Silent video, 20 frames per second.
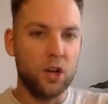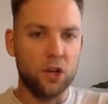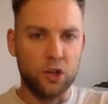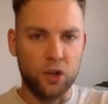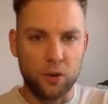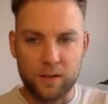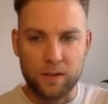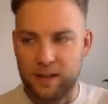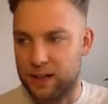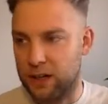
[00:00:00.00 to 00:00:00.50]

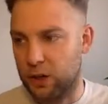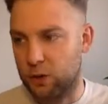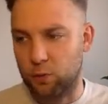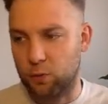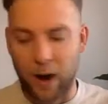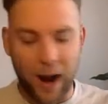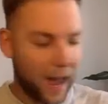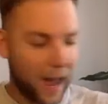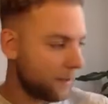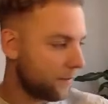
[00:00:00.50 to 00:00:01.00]
using a
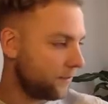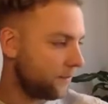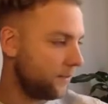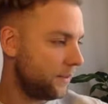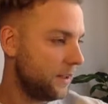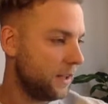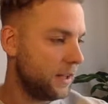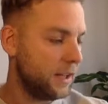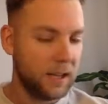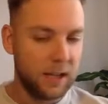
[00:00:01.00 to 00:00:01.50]
graph.
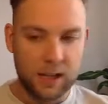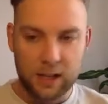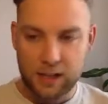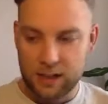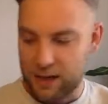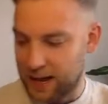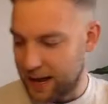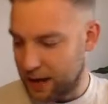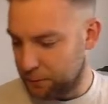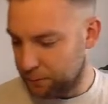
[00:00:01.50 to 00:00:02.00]

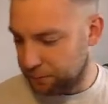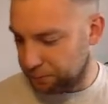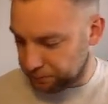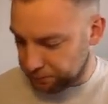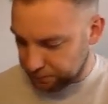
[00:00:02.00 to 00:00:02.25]
Now,